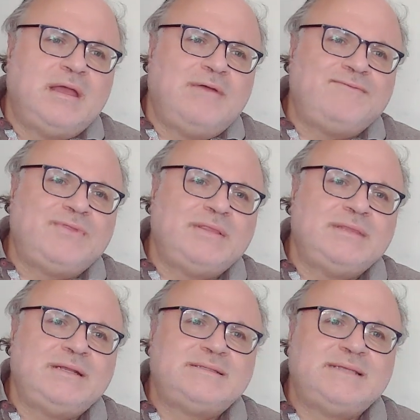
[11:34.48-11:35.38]

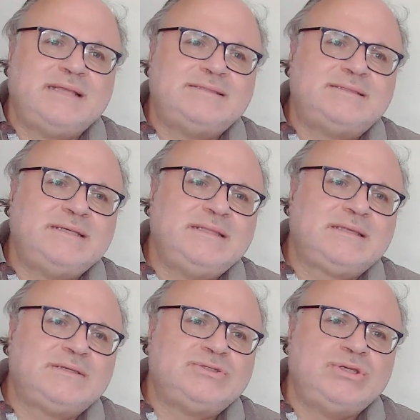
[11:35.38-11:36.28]
Avtandil sends
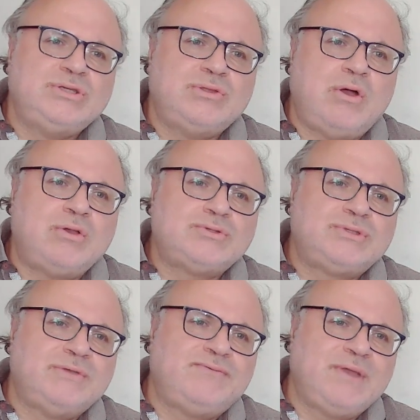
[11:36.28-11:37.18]
him, she
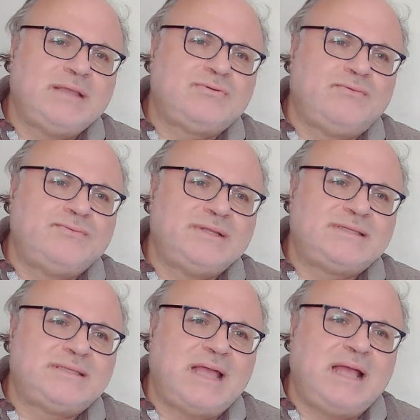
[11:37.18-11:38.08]
knows the fate of
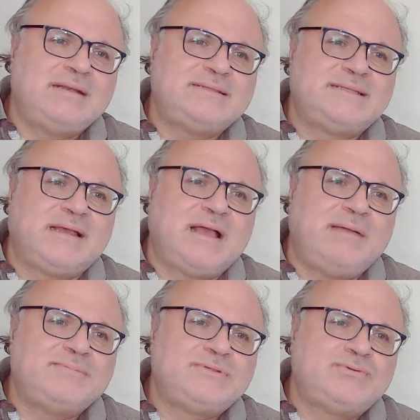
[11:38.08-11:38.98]
Nestan,
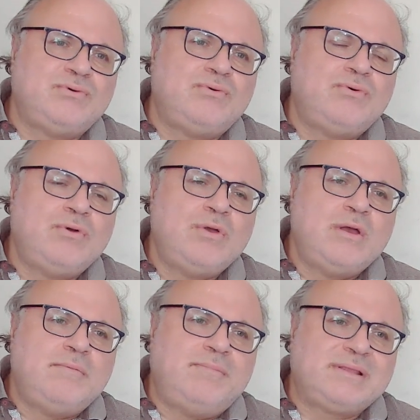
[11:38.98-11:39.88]
succumbs to
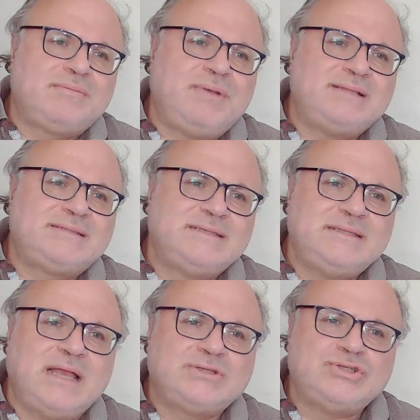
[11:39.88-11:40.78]
Patman's
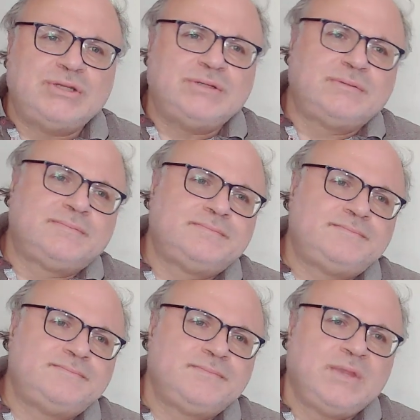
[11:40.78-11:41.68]
seduction.
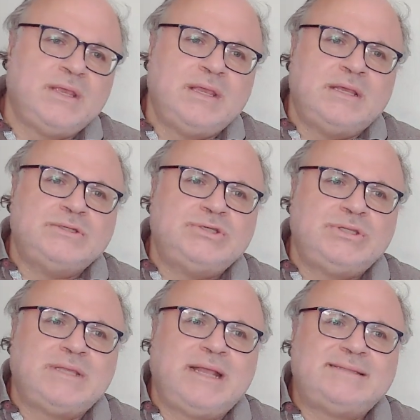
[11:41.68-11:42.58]

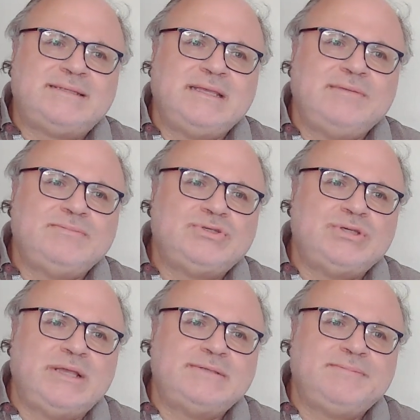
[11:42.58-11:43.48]
She tells him
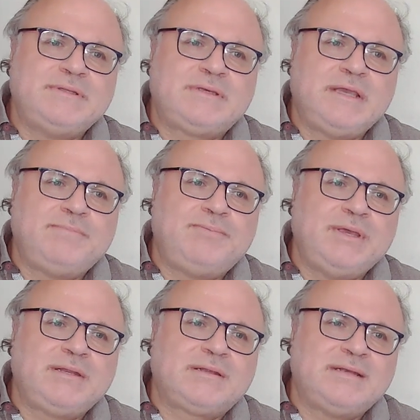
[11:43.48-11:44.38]
she has been
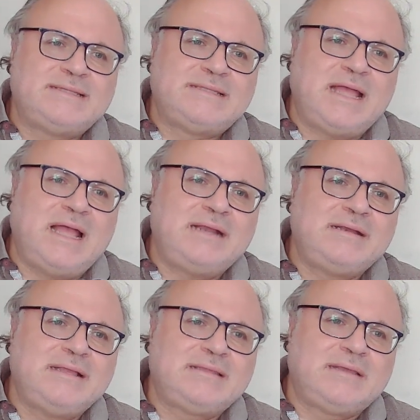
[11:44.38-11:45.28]
keeping
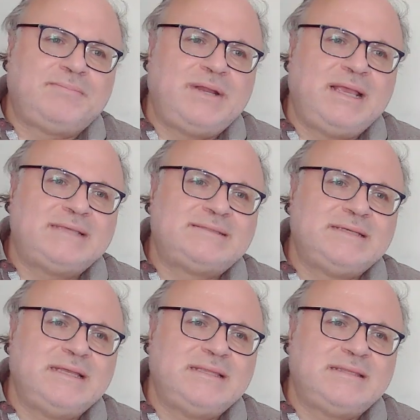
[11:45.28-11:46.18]
Nestan at her place
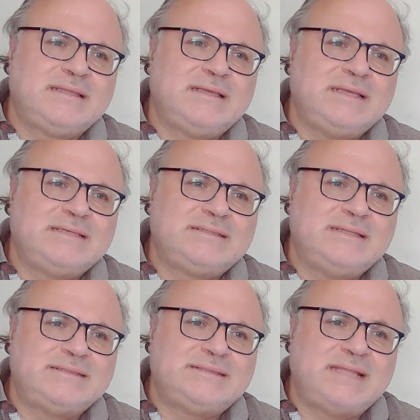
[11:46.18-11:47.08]
and as
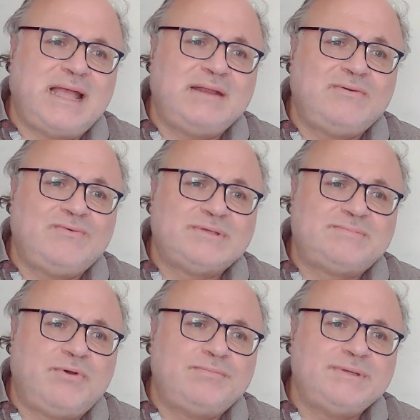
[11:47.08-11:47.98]
Esnestan was
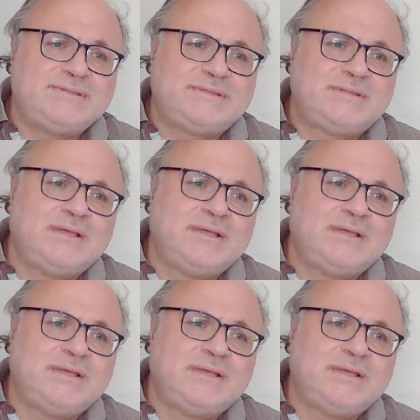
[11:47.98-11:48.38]
promised